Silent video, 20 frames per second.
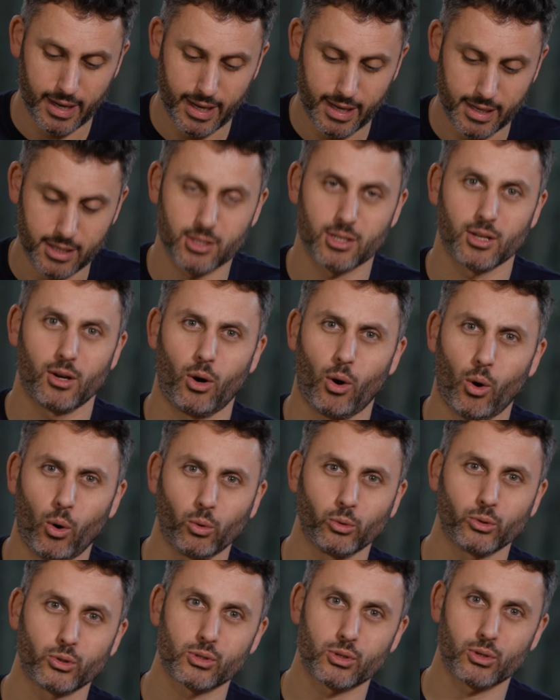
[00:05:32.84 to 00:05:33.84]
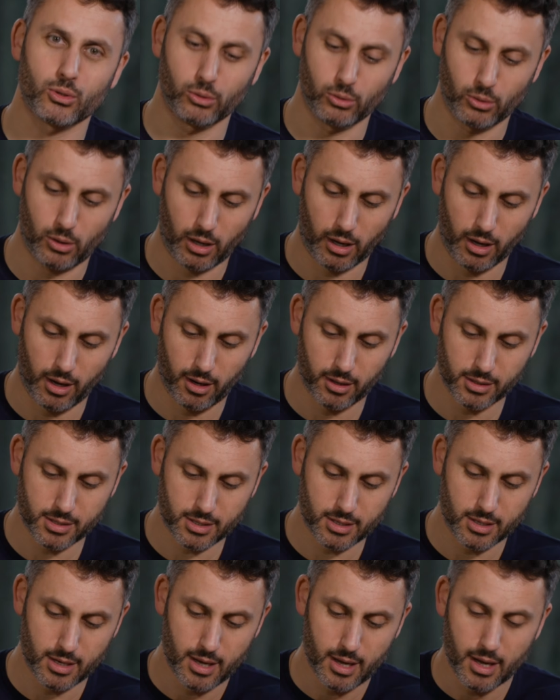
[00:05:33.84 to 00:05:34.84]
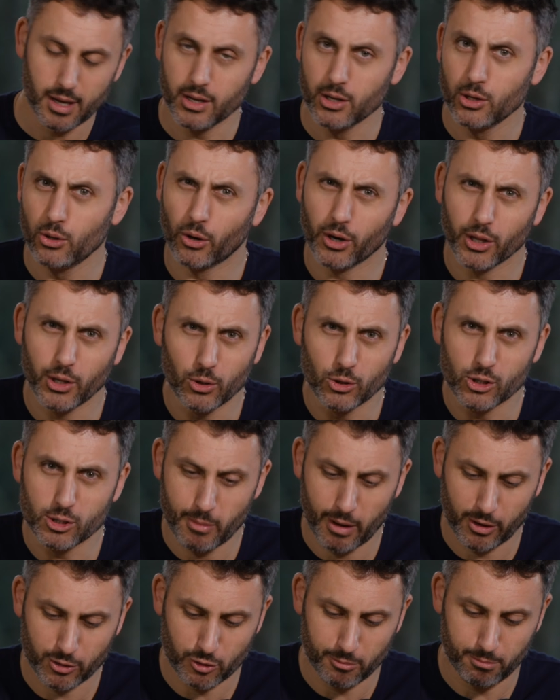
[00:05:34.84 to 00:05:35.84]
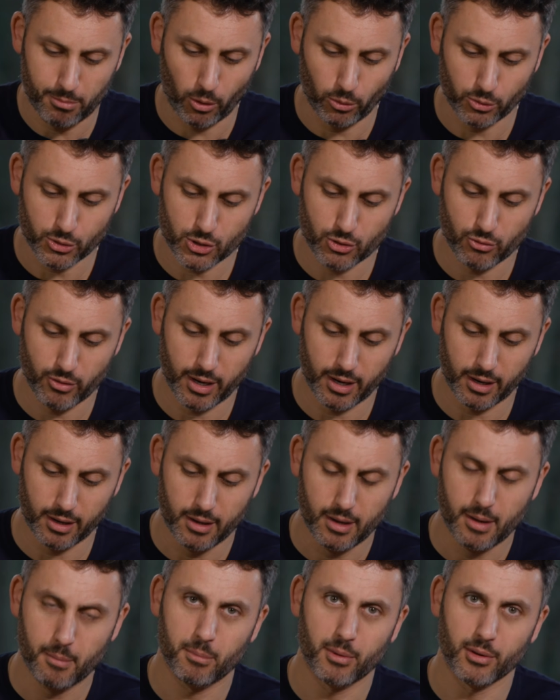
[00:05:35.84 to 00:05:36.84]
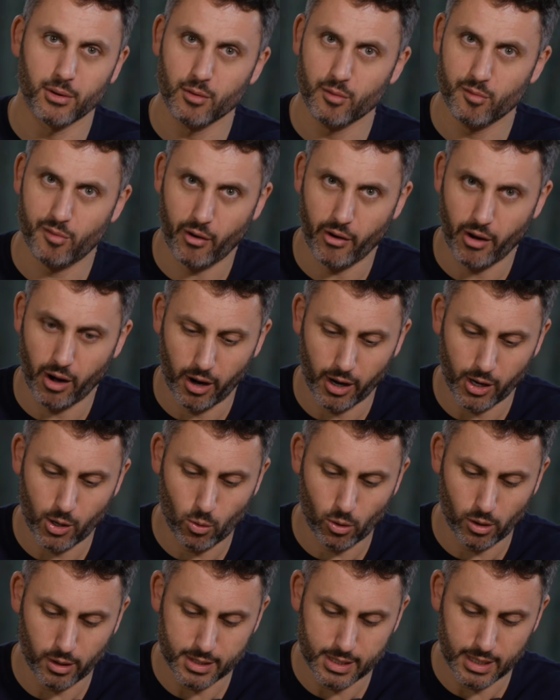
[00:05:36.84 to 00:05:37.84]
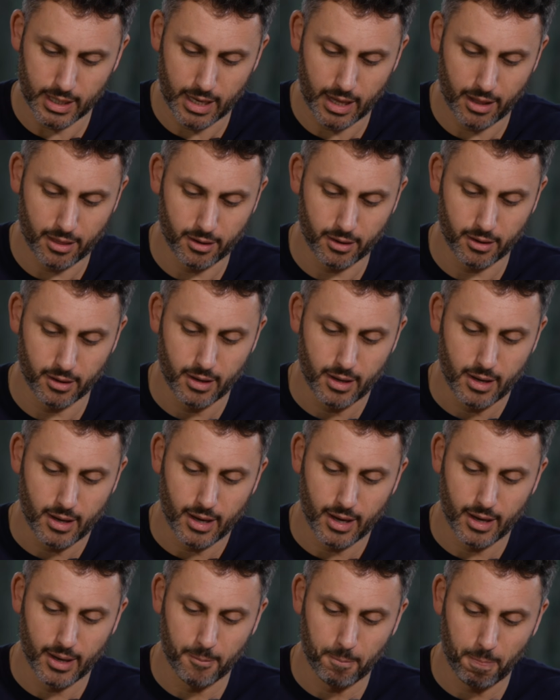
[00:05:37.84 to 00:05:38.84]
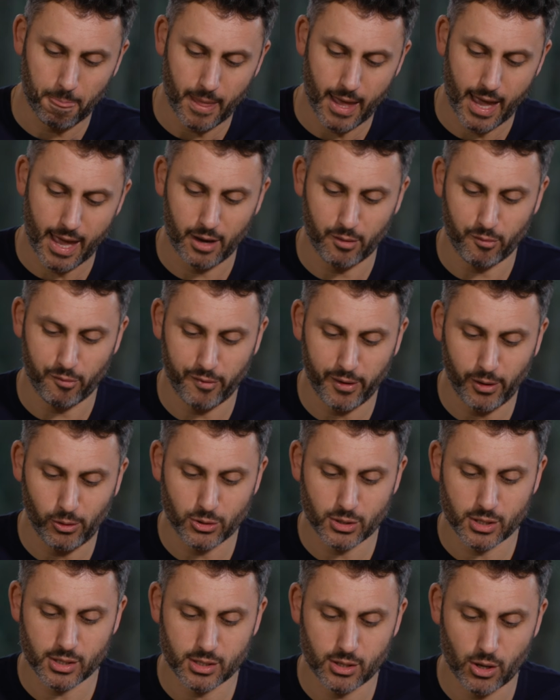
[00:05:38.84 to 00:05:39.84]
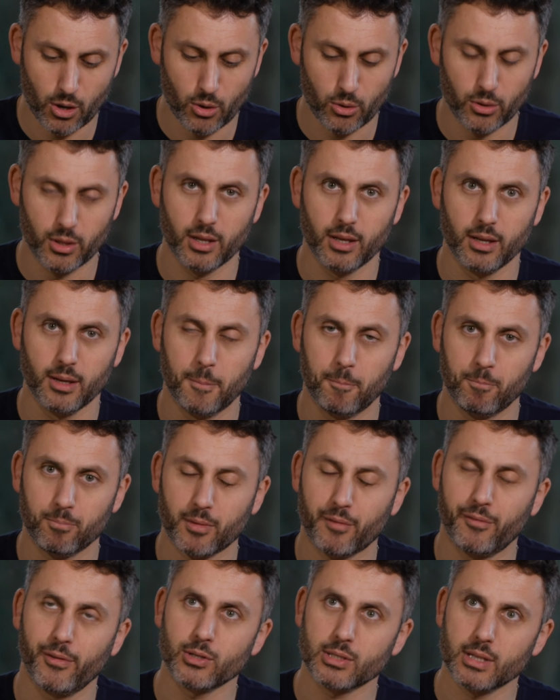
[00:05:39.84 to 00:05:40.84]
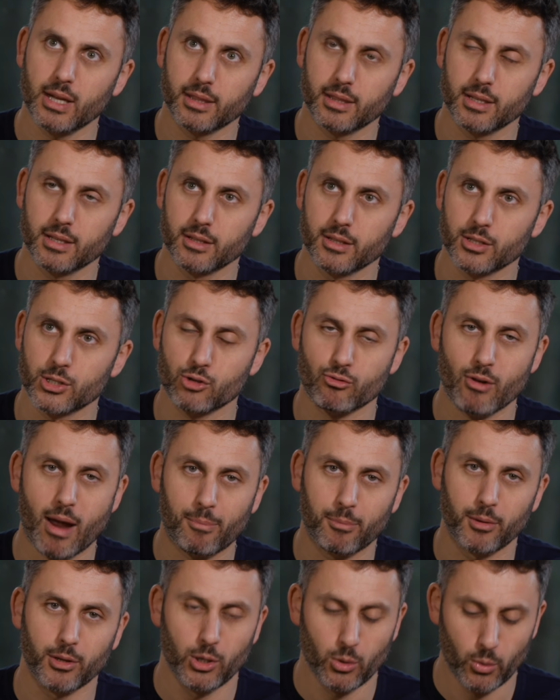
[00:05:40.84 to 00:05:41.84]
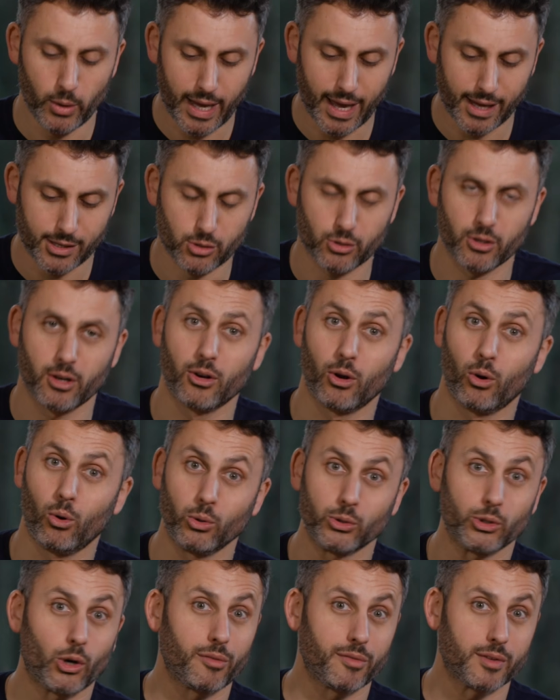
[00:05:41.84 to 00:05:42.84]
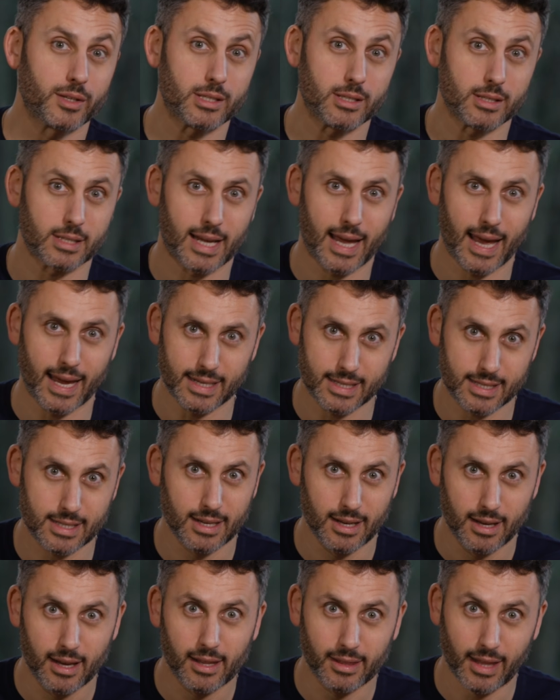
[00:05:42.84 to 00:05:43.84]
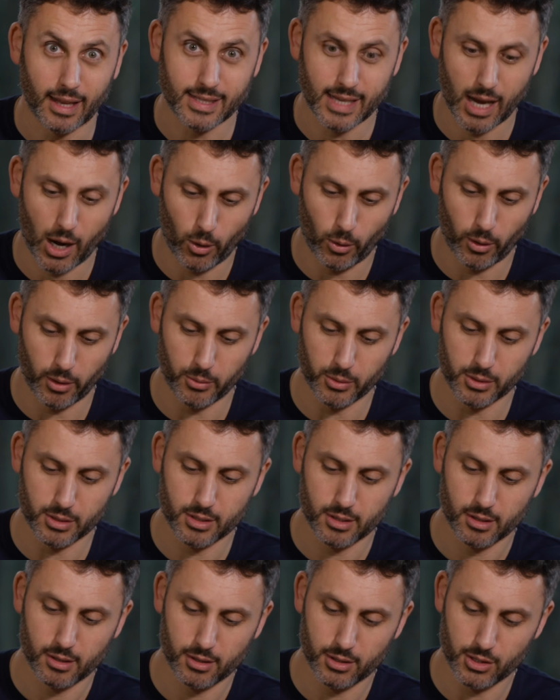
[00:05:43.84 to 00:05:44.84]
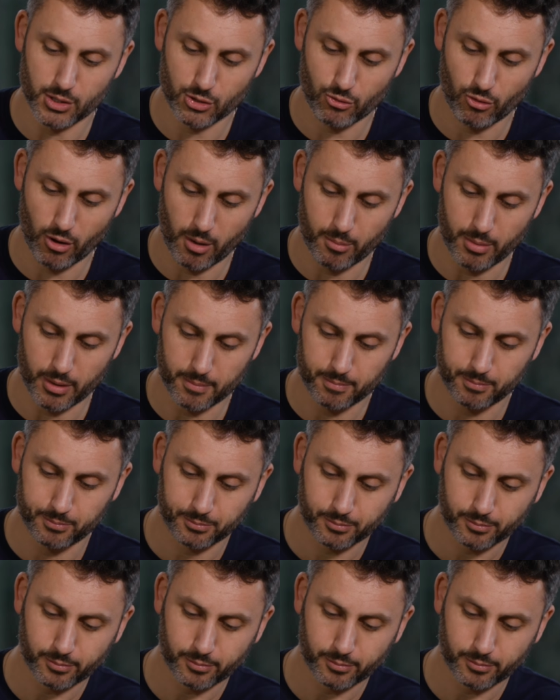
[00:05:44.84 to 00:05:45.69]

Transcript: is old school class, not a huge amount of bolstering, but very high quality leather. And it feels as though it feels like the strap that you would get on an old officer's case. That's how I would describe it.